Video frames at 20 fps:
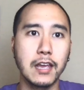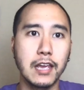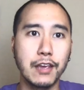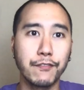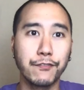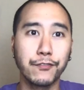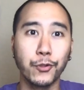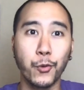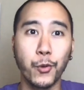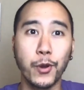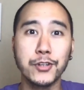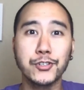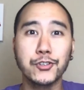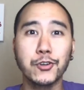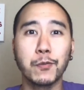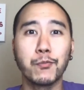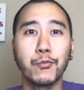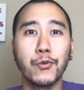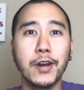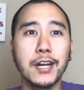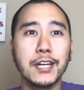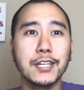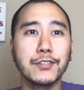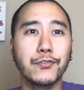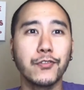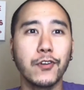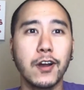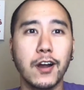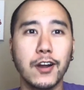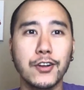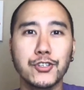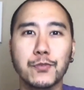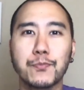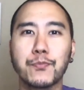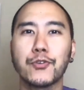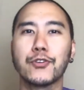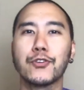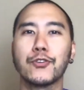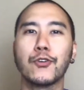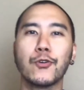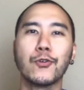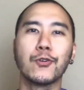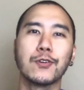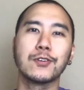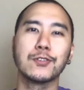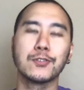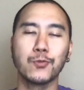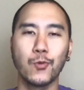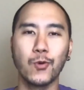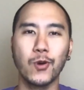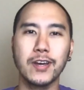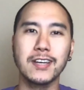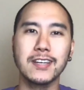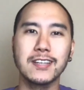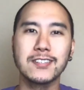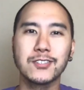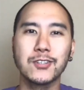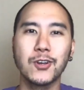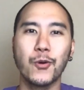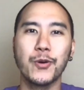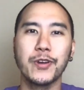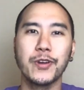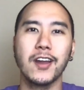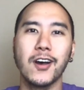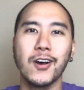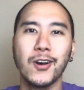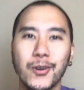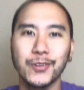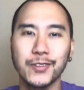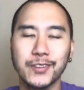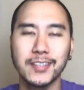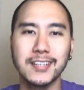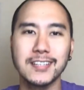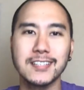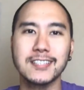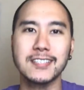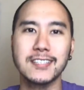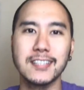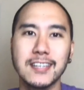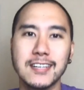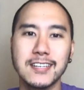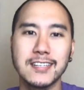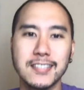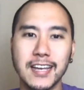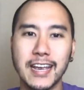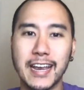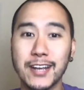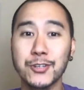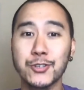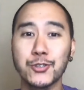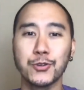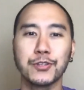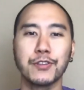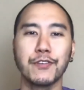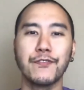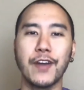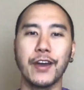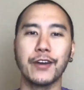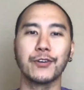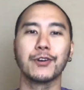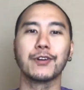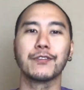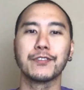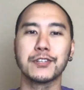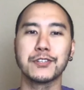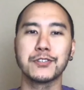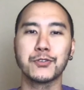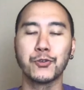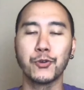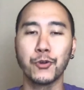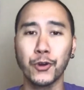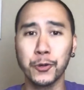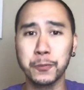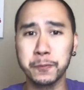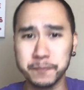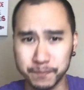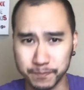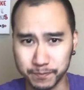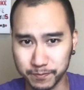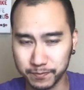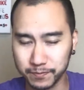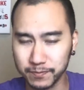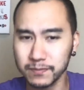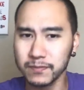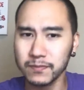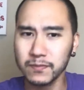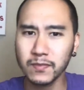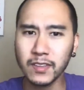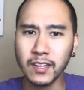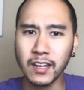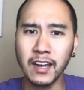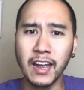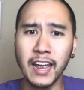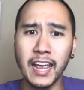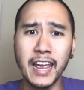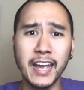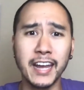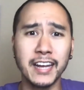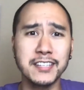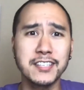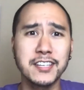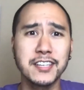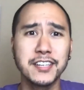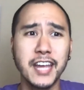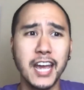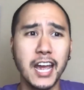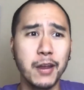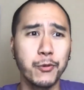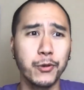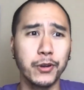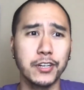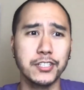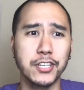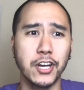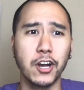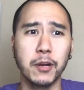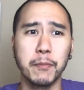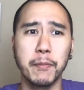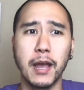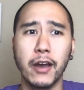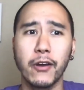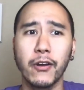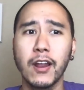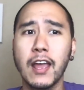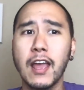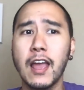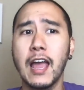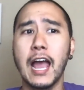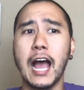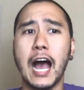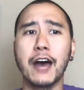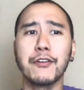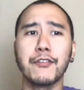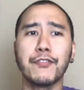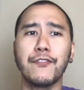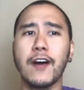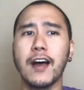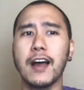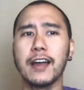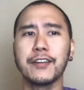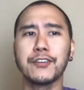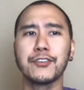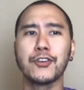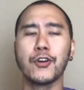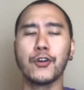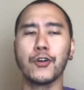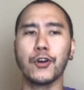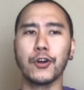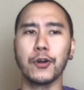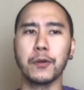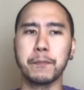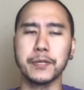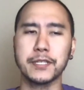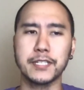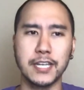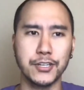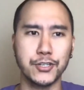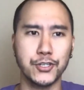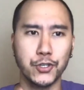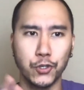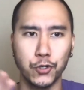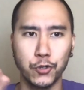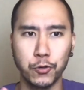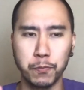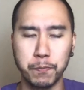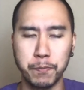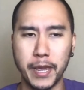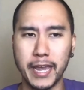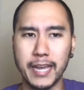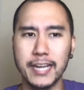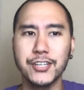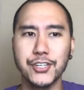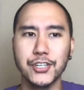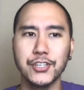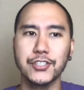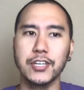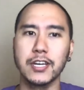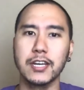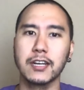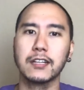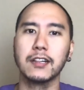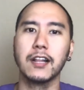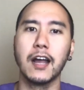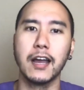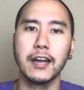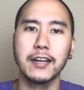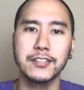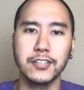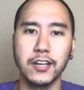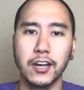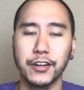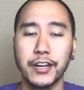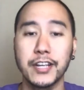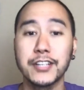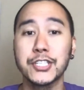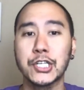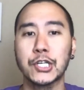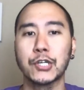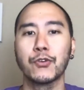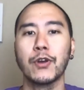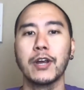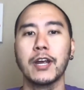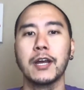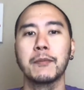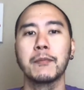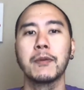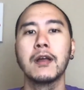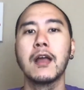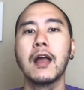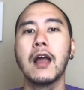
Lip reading: Influential Brands for Entrepreneurs. What is going on? This is Andrew, the founder of this group. And today we're going to talk about how to find your potential patients and clients on Instagram.